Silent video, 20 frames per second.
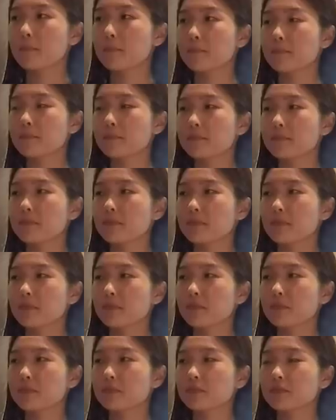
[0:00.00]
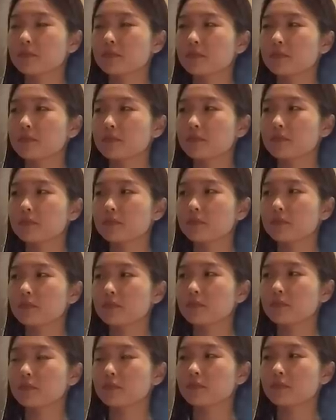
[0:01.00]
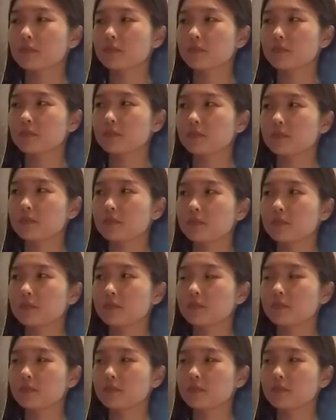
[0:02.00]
The person shown says nothing.